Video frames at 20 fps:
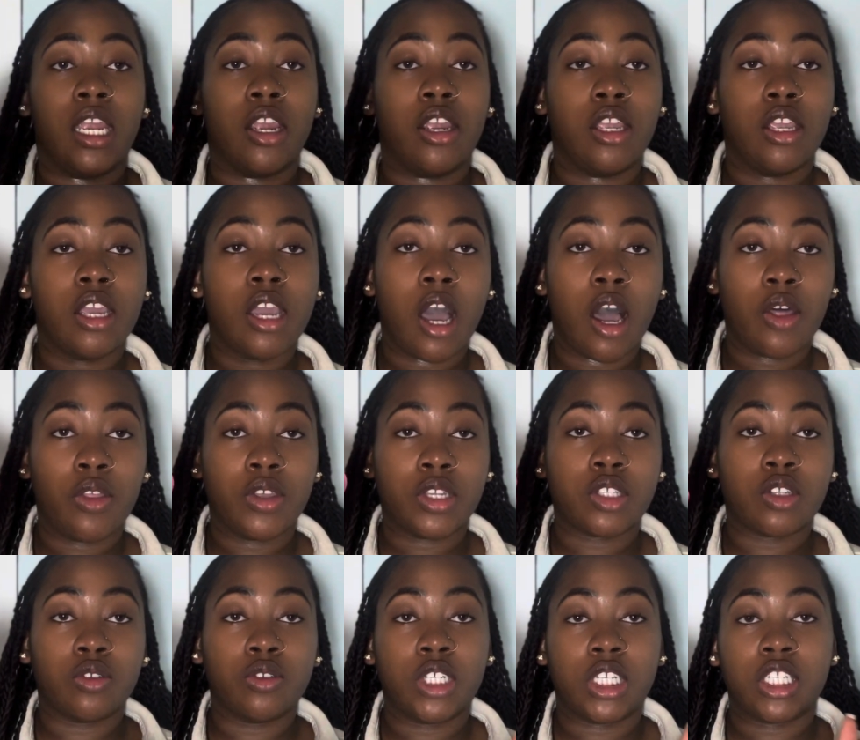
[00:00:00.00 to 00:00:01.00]
you go. This
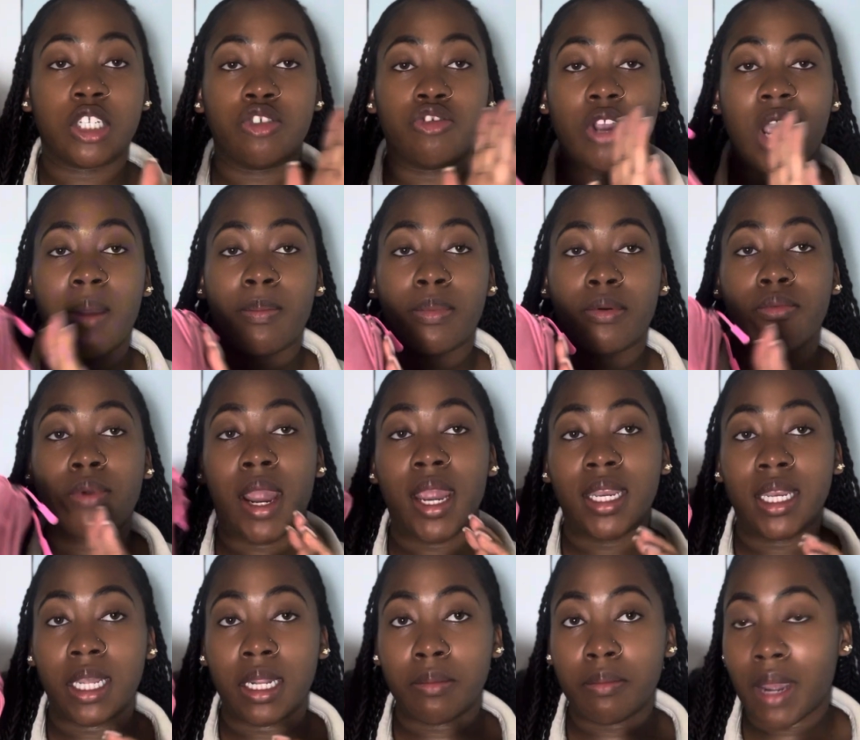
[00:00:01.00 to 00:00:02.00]
will just drop
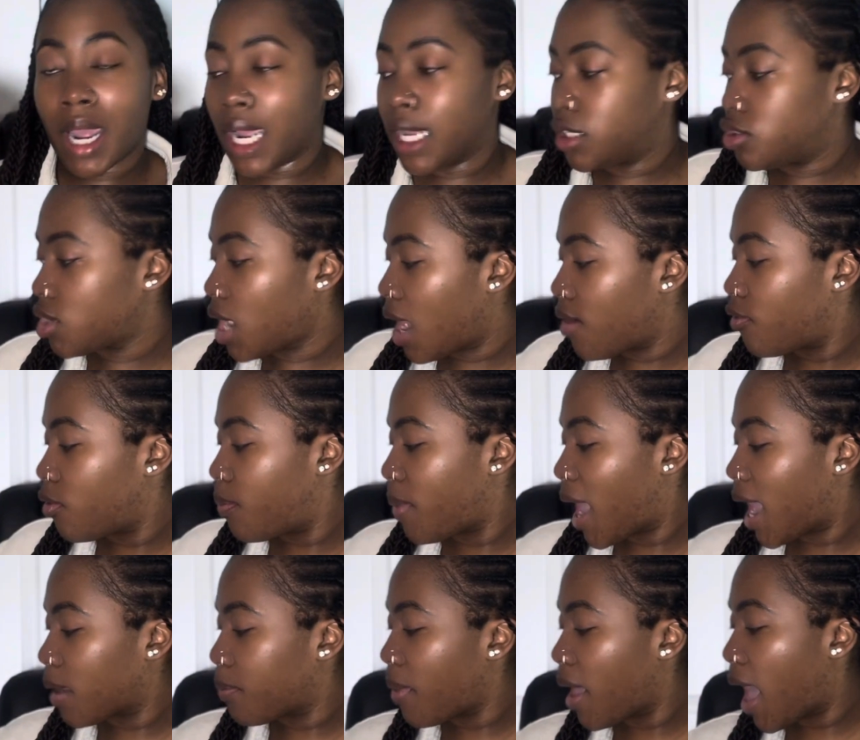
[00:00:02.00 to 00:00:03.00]
right in my travel
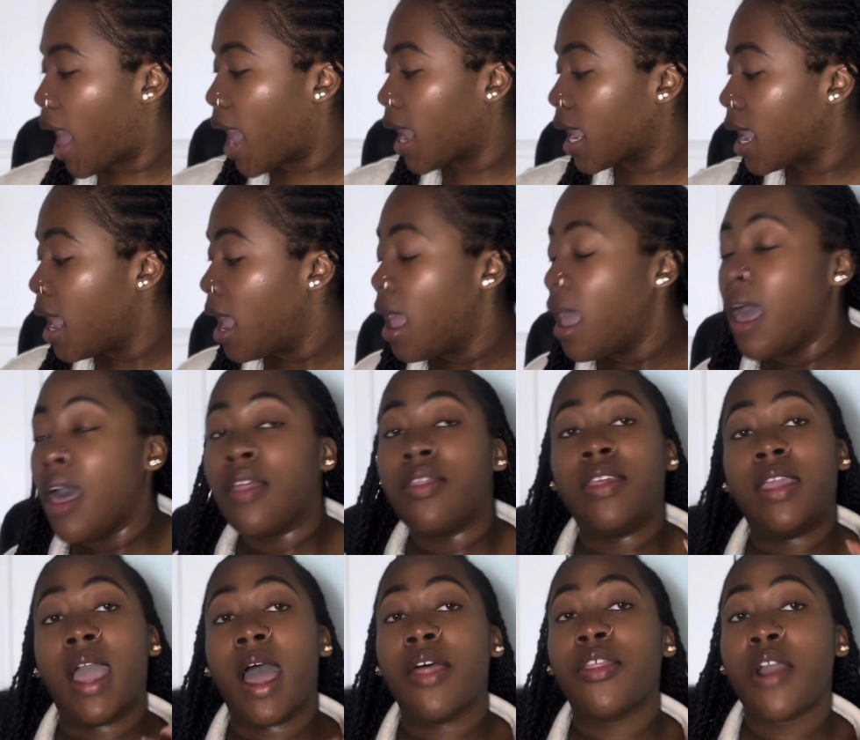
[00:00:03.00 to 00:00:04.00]
backpack.
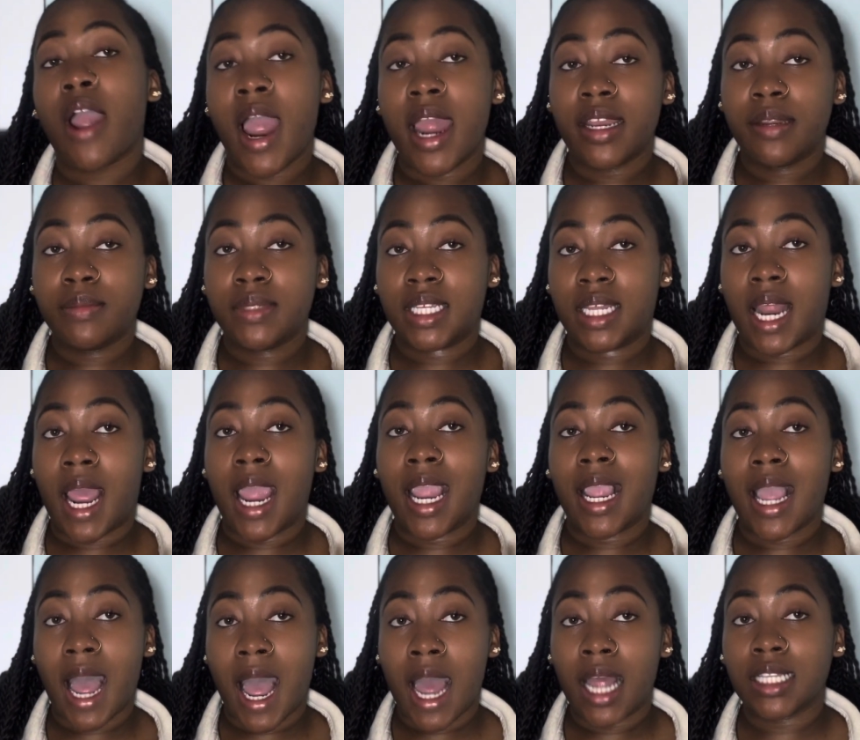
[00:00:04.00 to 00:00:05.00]
The other items that I
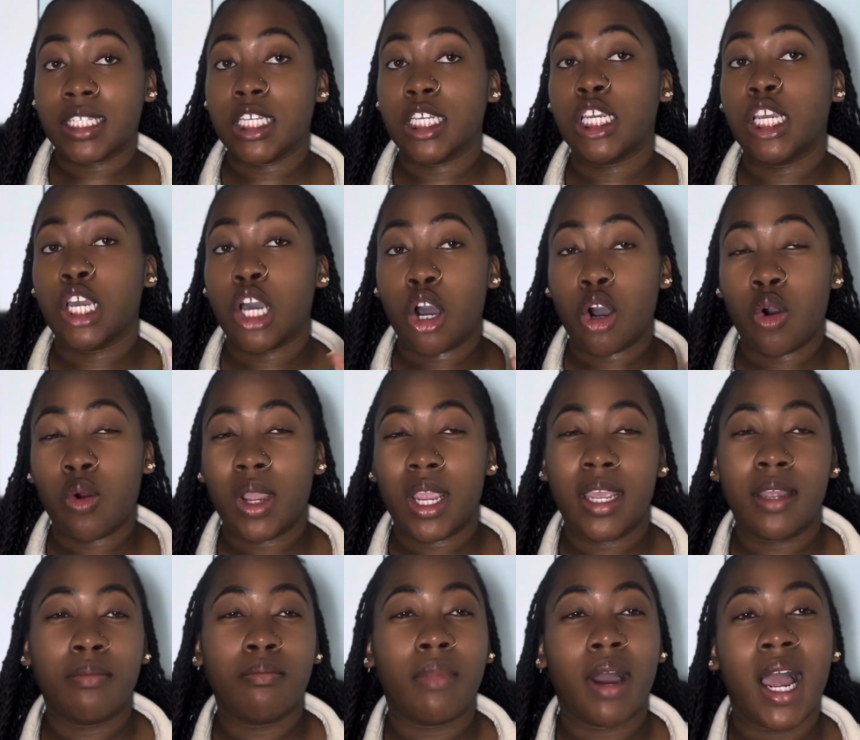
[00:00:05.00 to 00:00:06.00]
got to go
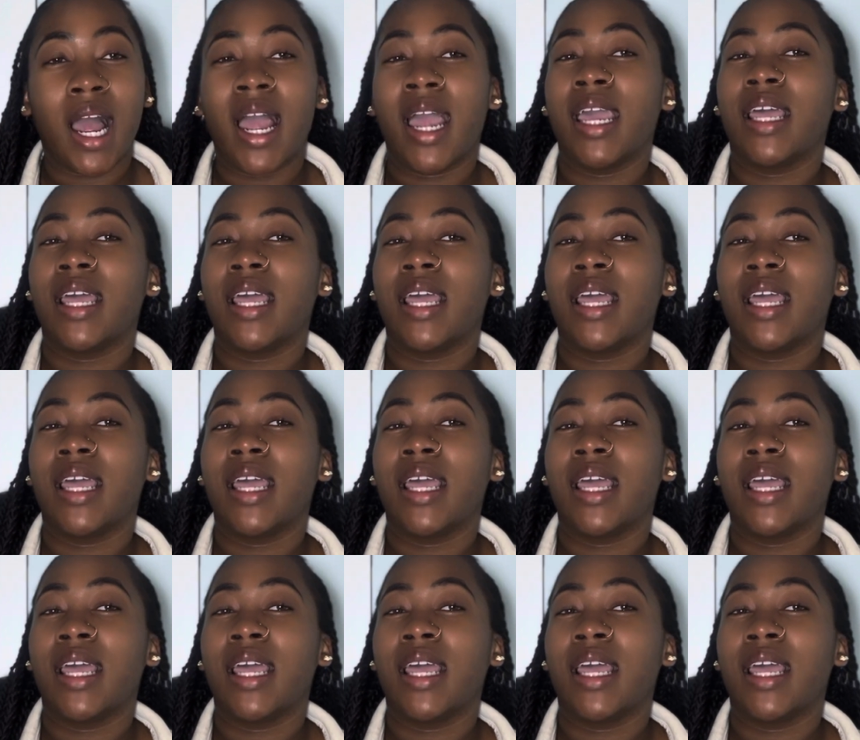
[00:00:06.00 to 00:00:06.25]
in my